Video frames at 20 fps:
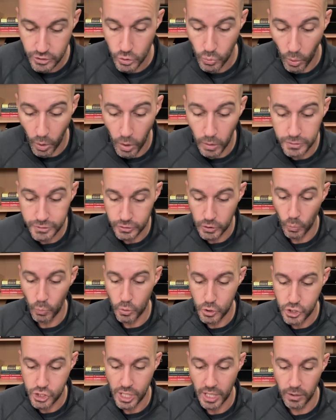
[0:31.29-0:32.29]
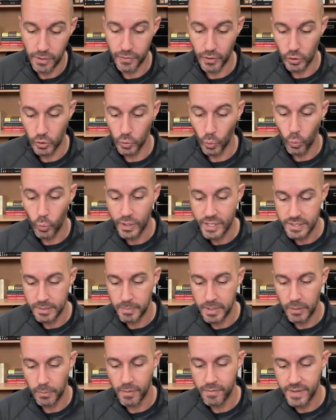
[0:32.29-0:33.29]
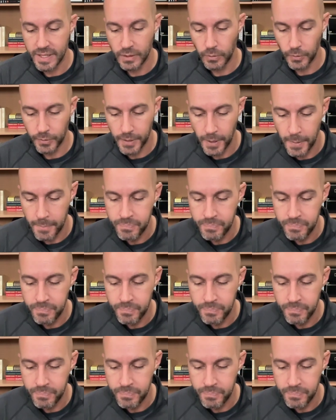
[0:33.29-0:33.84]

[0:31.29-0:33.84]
who also will share in the glory to be revealed.